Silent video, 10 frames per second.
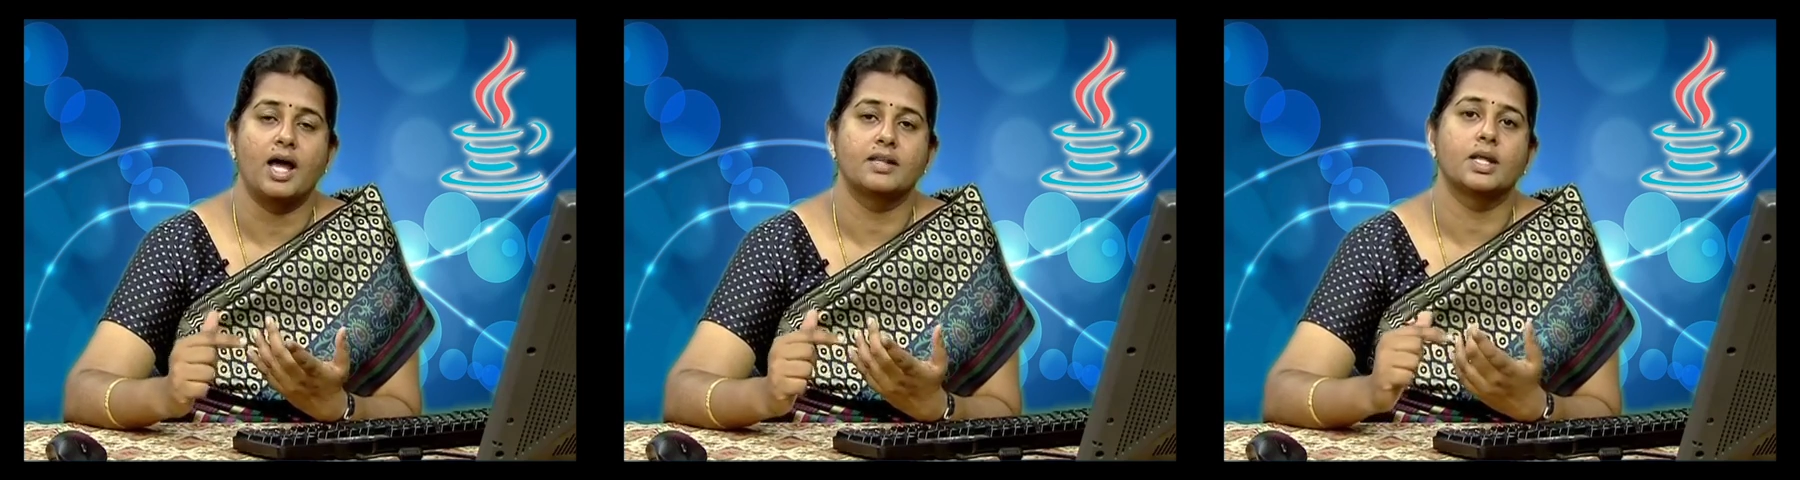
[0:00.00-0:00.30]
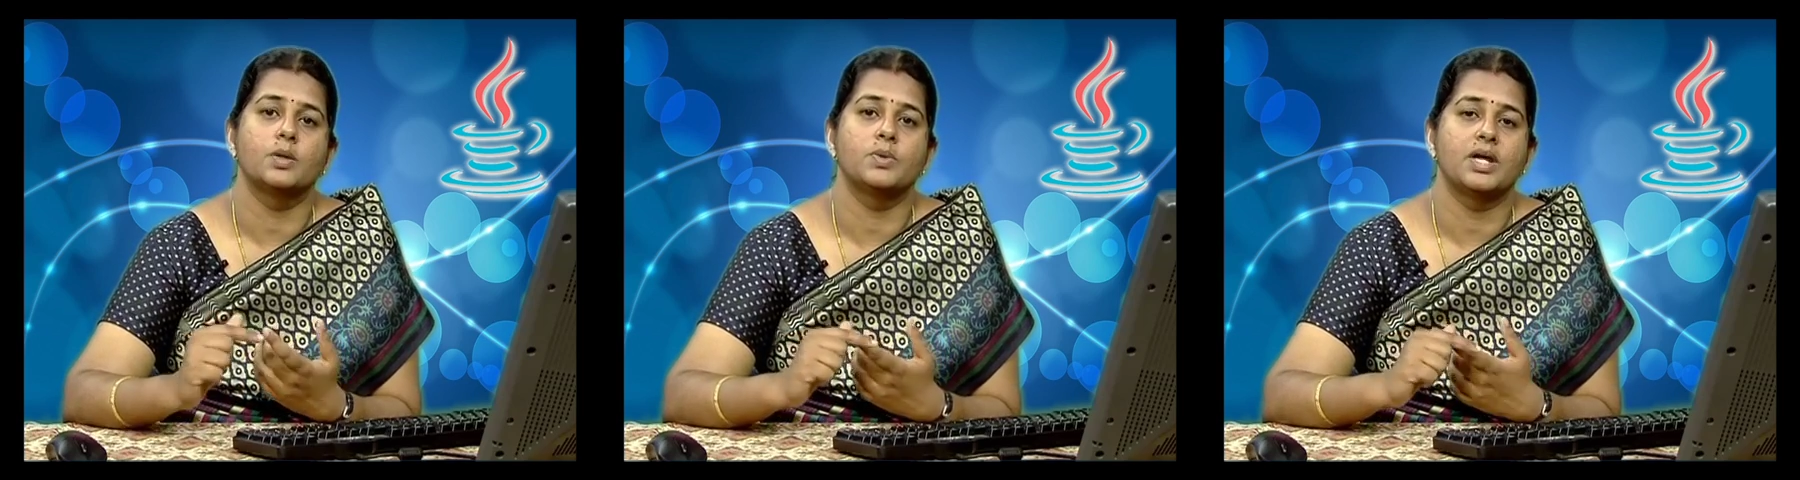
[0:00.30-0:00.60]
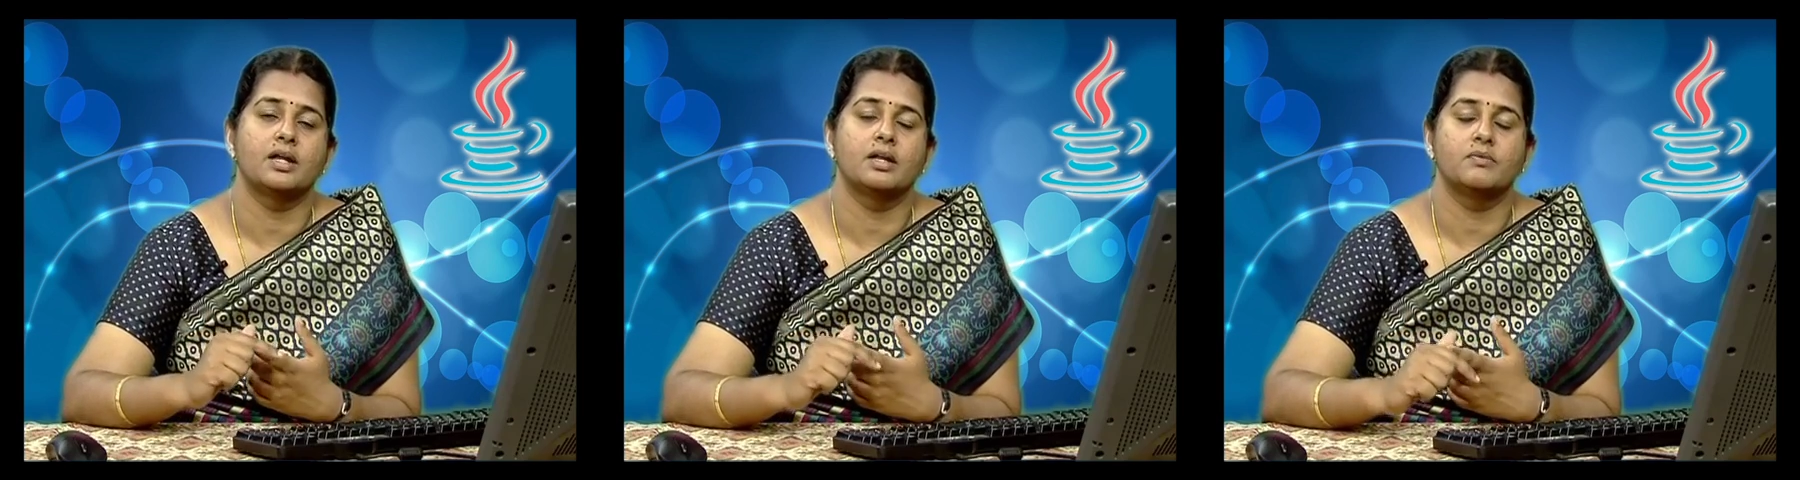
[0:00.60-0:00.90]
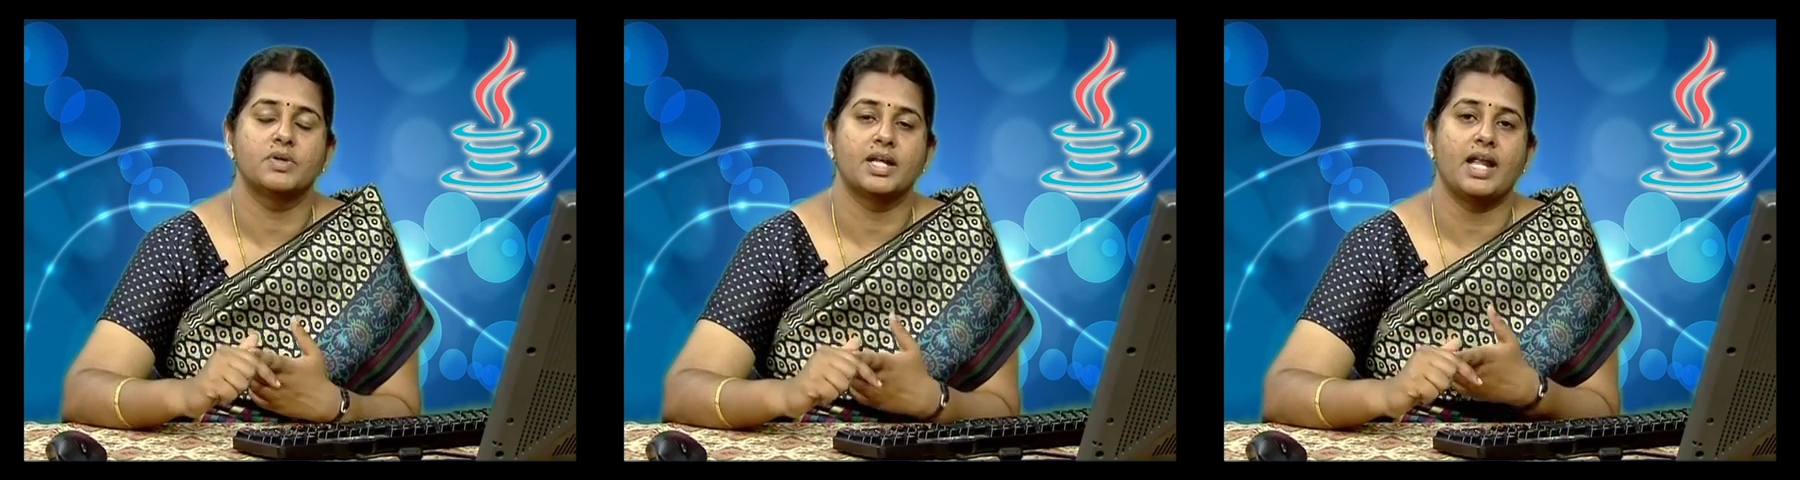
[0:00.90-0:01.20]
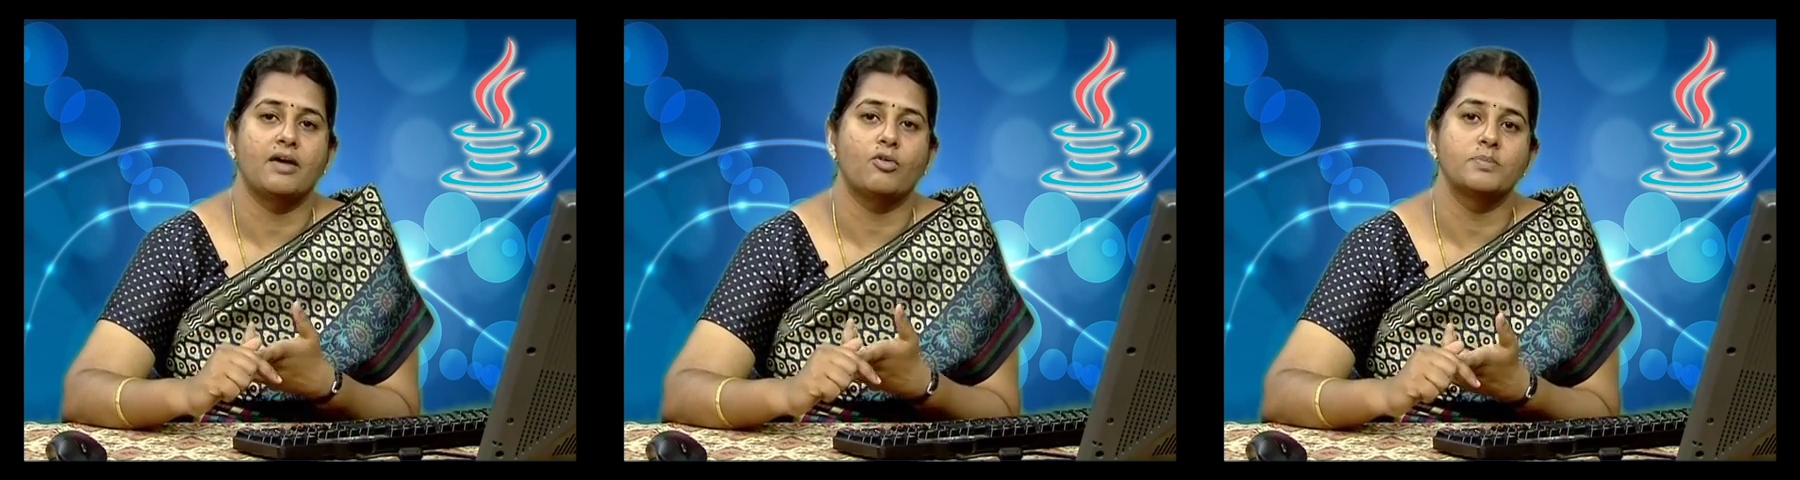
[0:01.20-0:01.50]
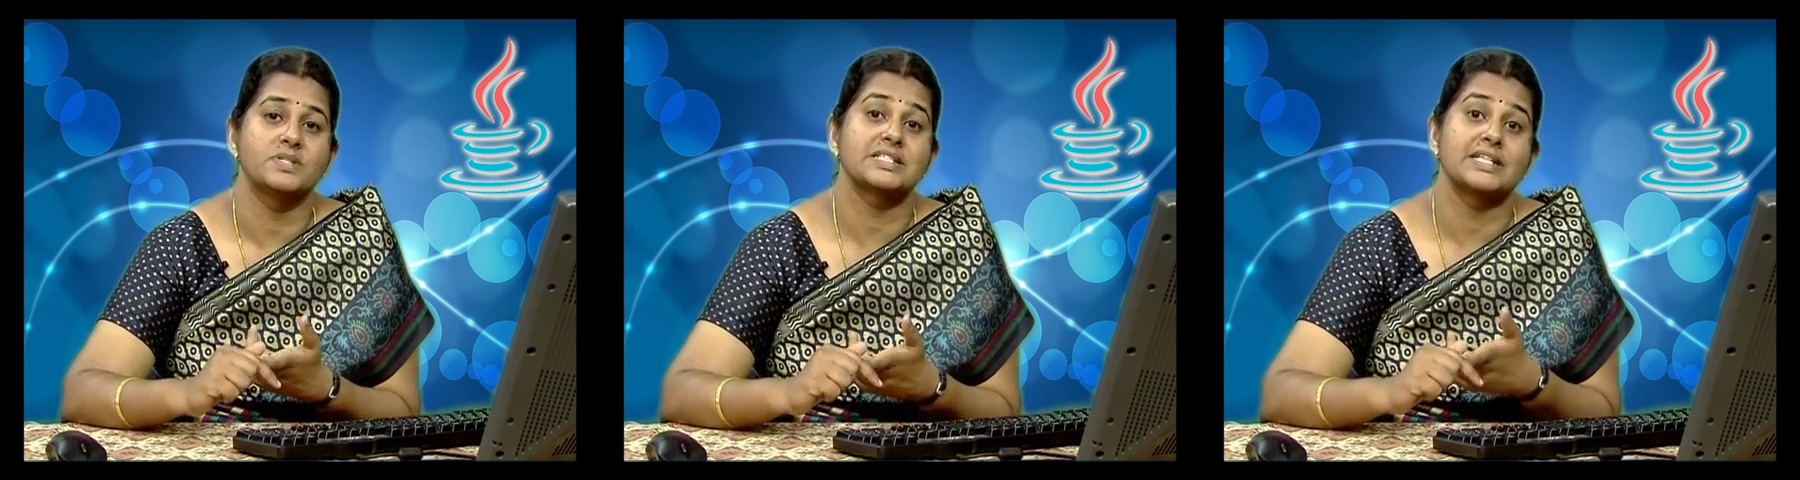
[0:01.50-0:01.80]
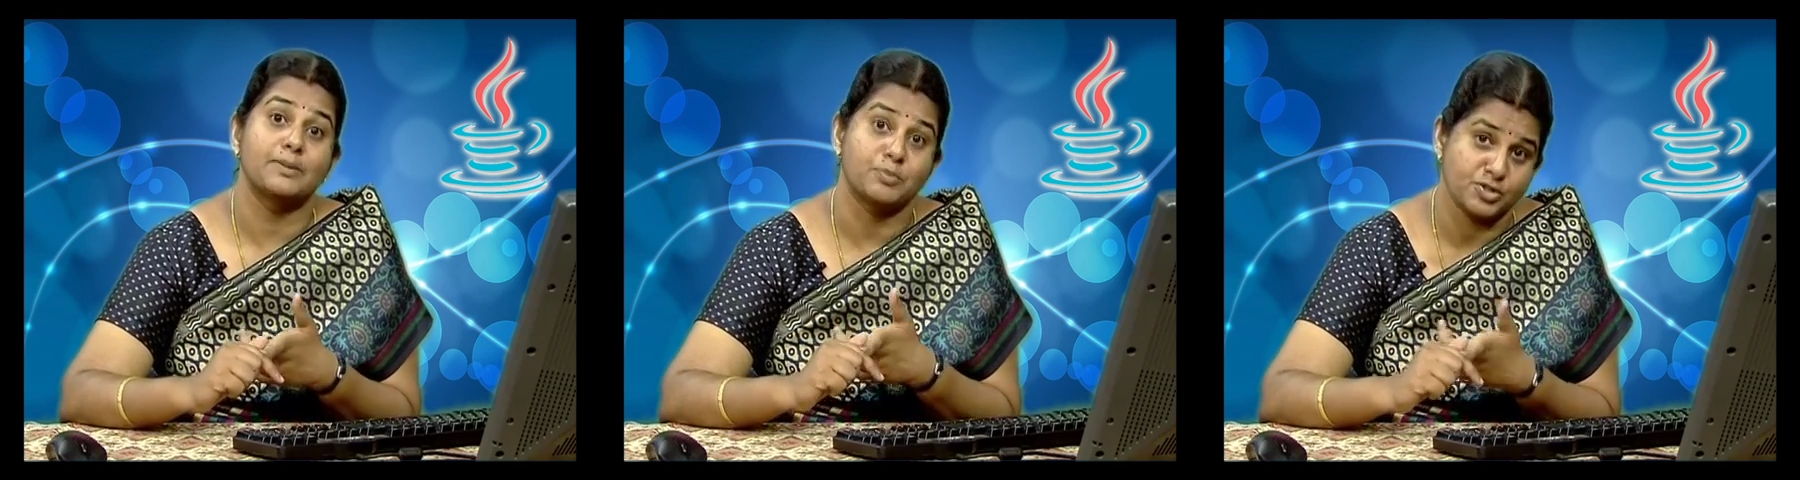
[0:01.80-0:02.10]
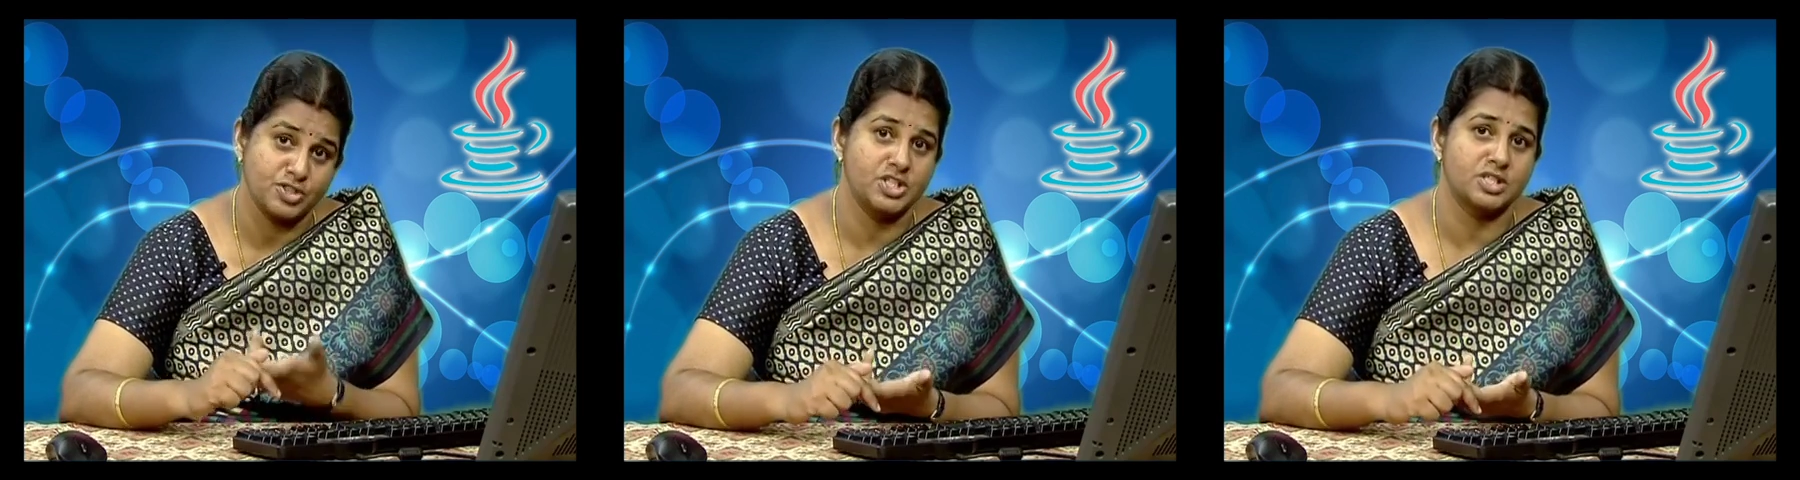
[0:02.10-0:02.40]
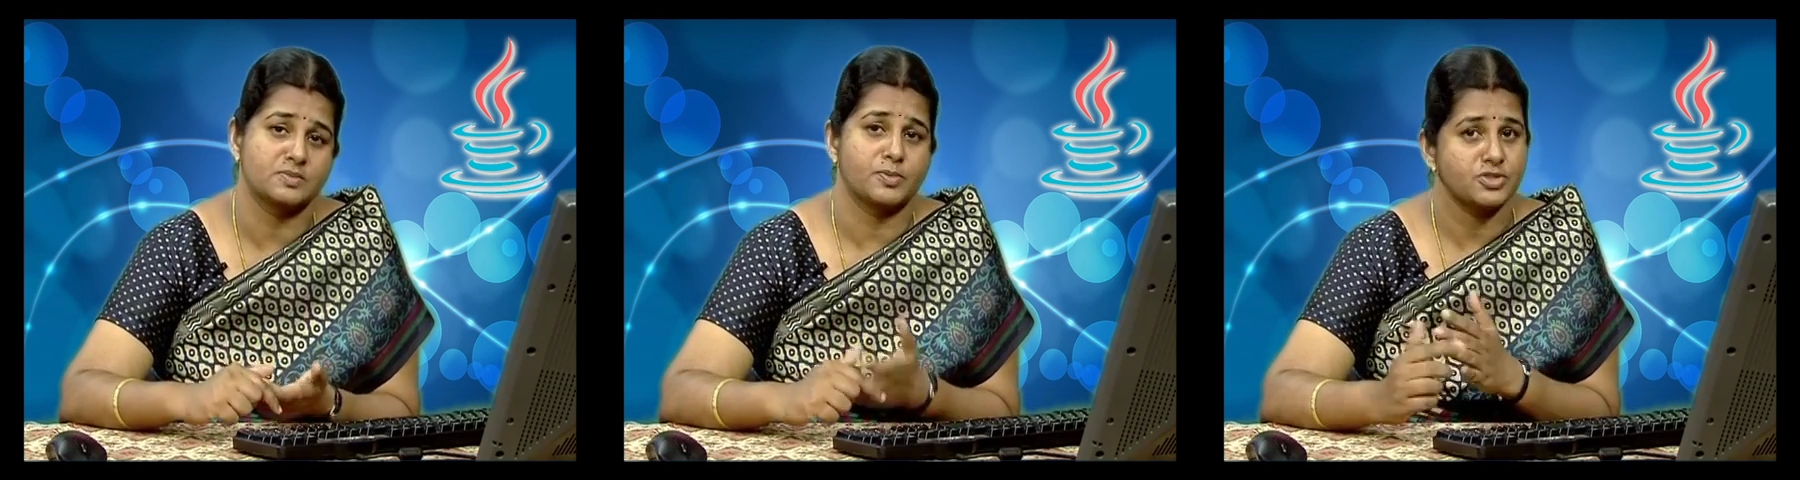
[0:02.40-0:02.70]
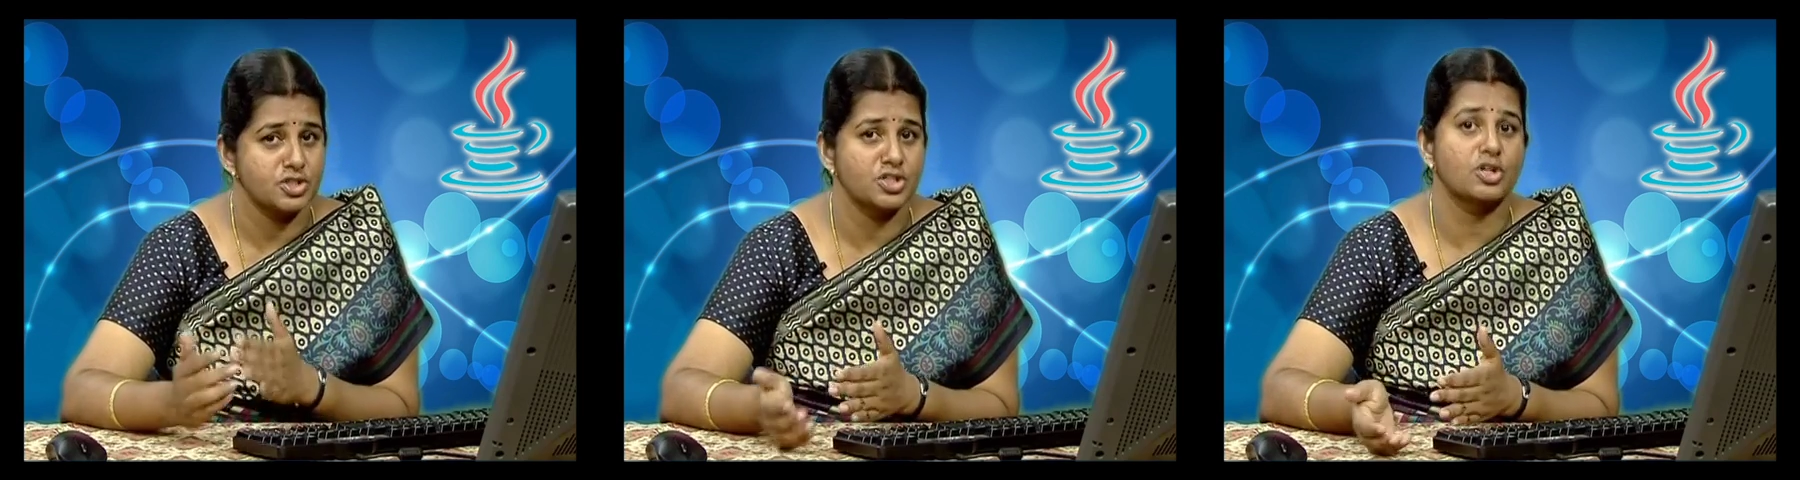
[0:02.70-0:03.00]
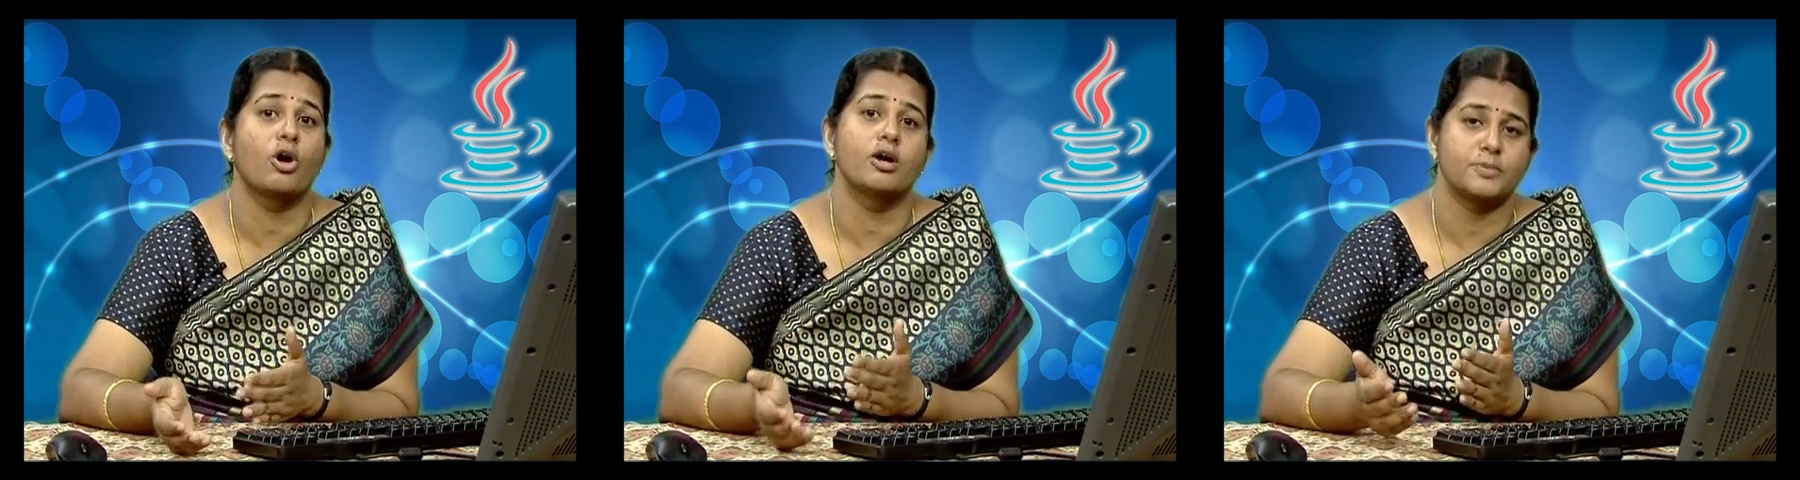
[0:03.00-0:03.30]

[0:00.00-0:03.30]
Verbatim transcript: and then we have we can have objects like procedures procedure